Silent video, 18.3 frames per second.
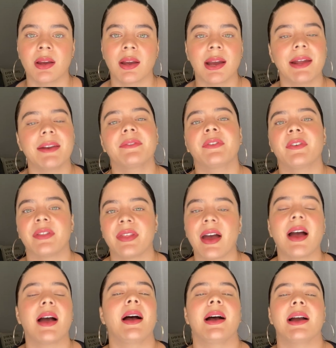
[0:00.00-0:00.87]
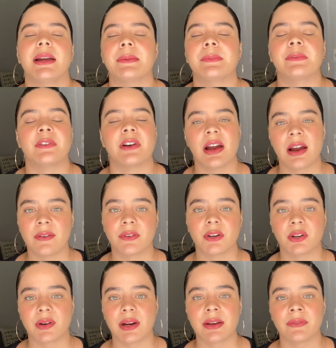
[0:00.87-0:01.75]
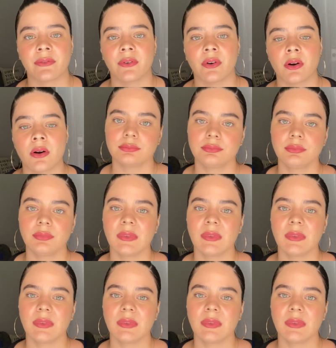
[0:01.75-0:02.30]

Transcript: And for that, I am forever grateful.